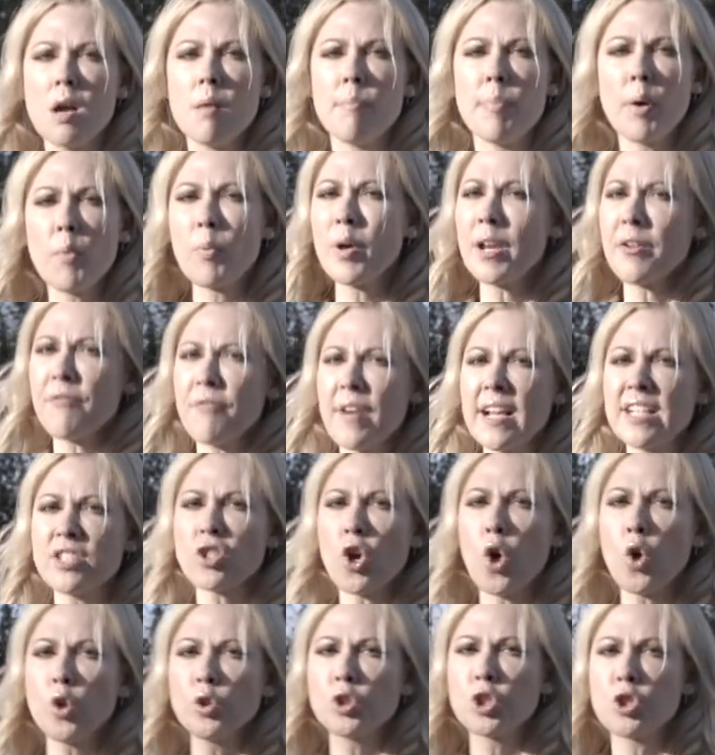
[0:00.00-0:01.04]
But what if I
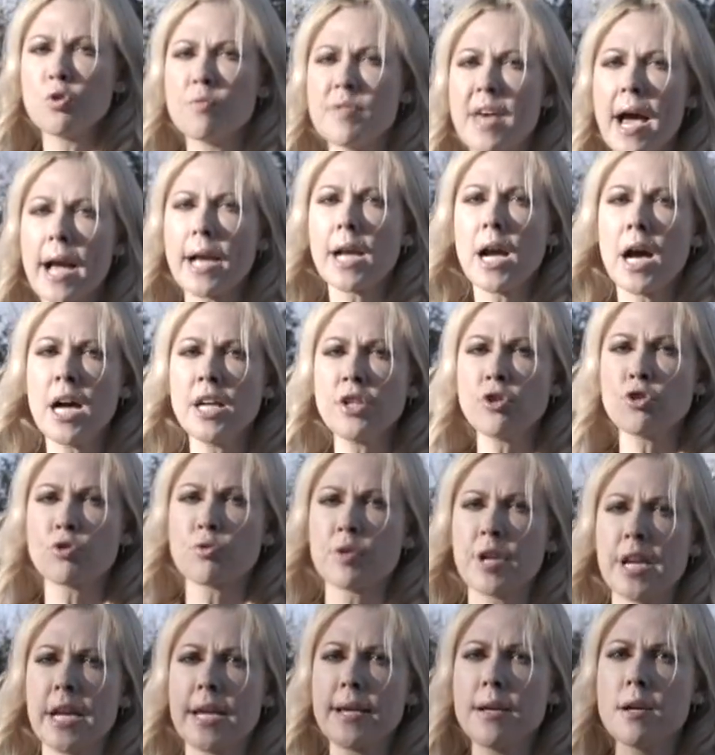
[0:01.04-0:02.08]
told you that
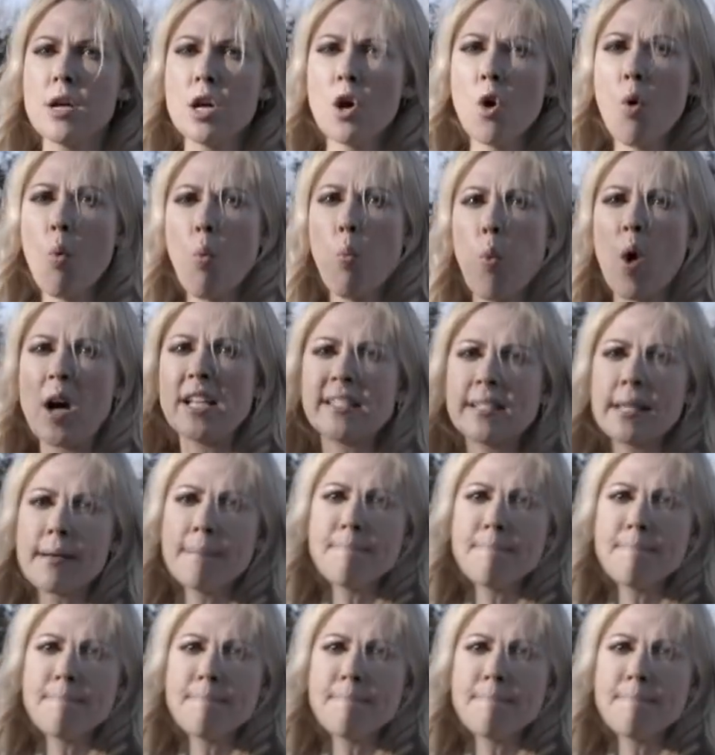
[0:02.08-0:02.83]
country was